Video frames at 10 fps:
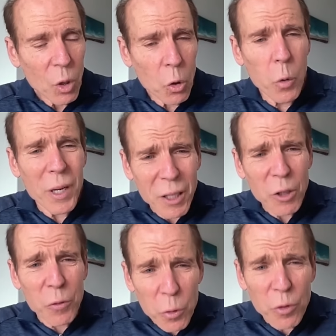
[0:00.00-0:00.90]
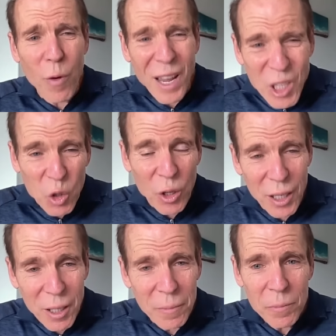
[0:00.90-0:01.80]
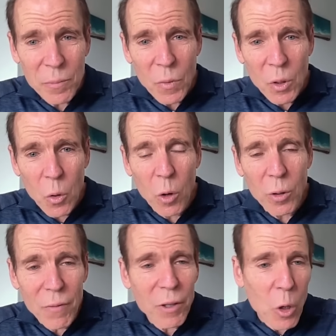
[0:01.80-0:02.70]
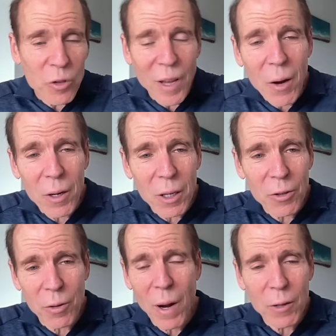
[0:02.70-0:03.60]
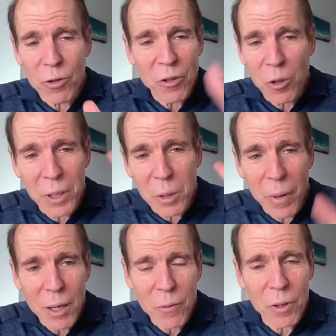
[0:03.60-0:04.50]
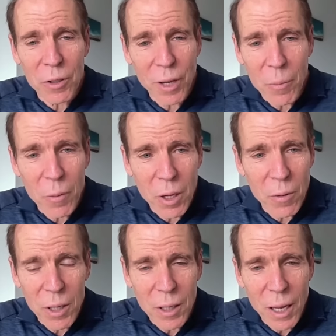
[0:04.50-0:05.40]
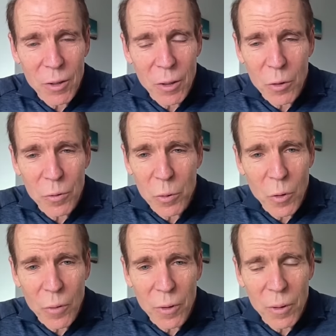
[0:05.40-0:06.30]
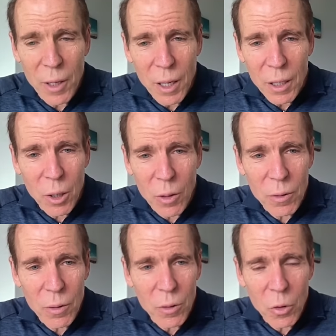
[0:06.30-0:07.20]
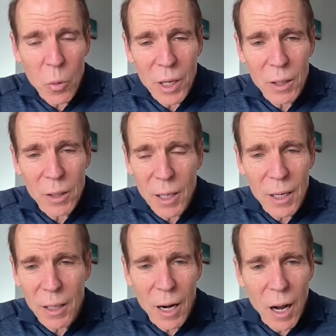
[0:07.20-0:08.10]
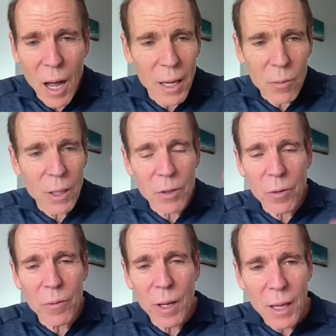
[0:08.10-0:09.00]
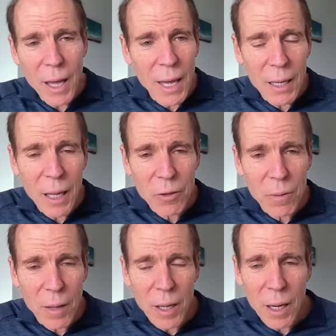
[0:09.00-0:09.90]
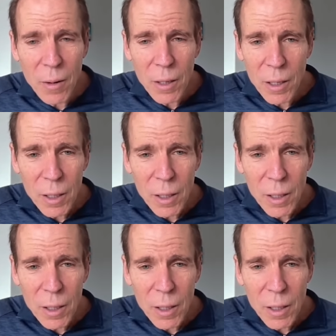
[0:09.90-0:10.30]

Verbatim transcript: who eat these foods regularly or who live in those areas around Chesapeake Bay, for example, where they're eating lots of those foods off the, you know, in New England, they're getting a lot of high rates of ALS around that area.